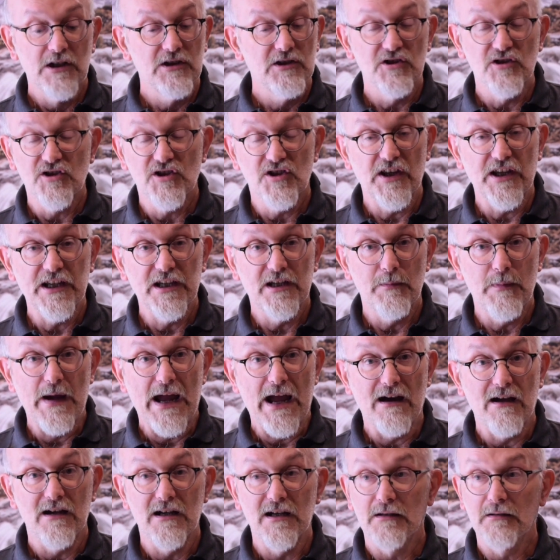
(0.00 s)
Just think
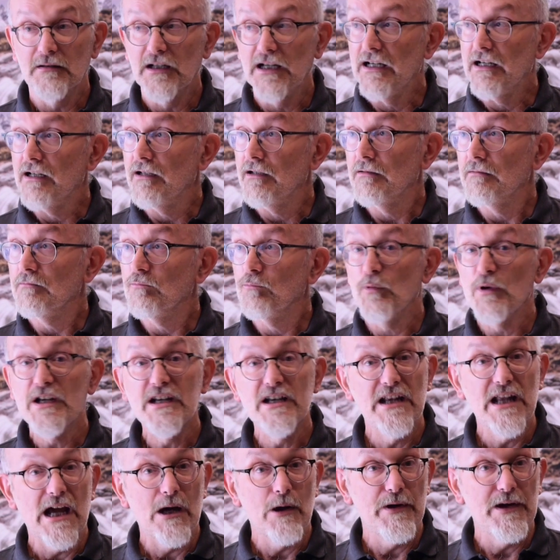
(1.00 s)
about a
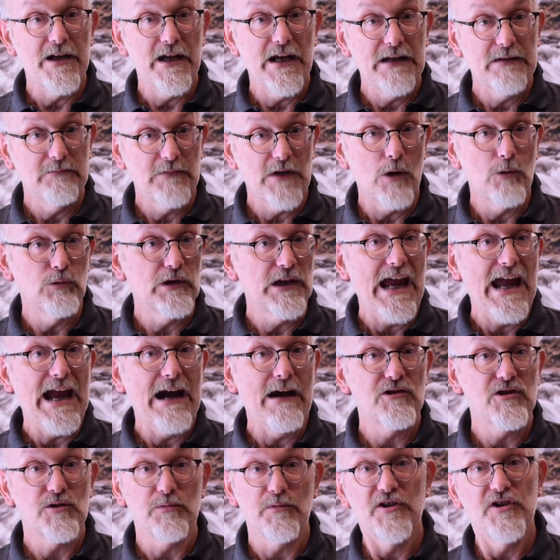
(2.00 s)
window in an old
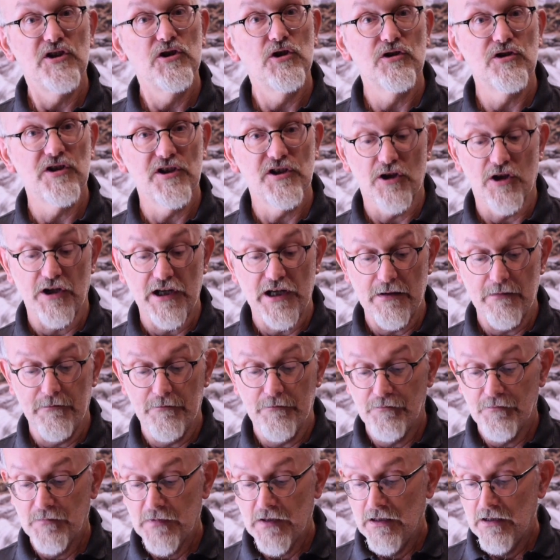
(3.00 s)
house with shutters on it.
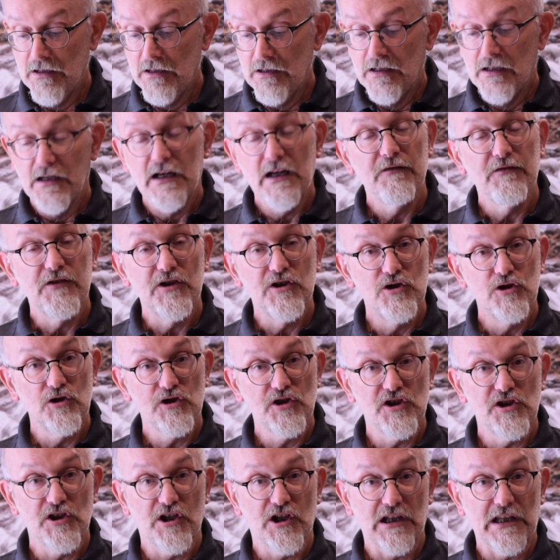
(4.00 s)
If the
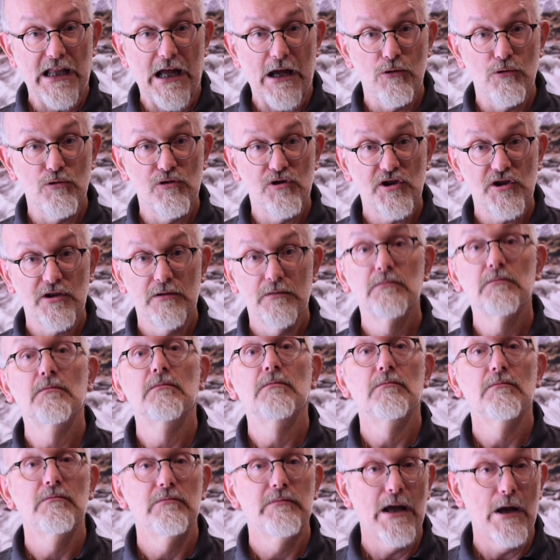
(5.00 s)
shutters are closed,
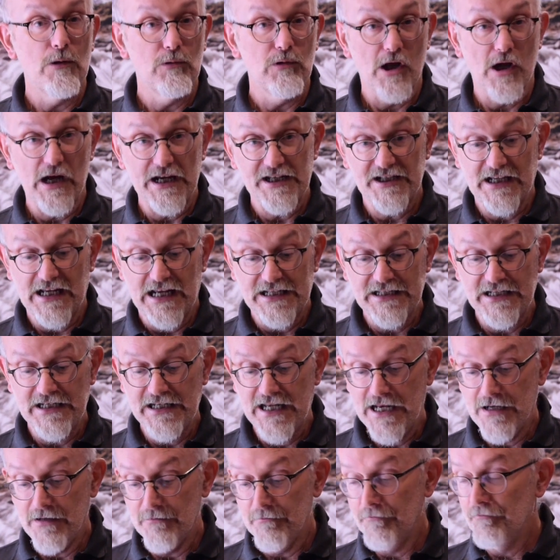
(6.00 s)
no light's getting
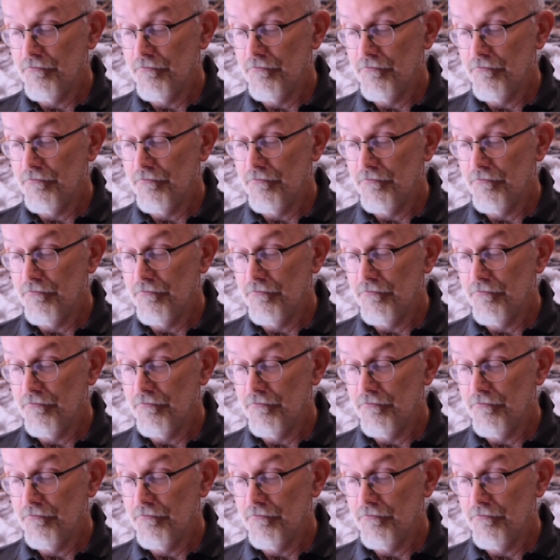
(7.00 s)
in.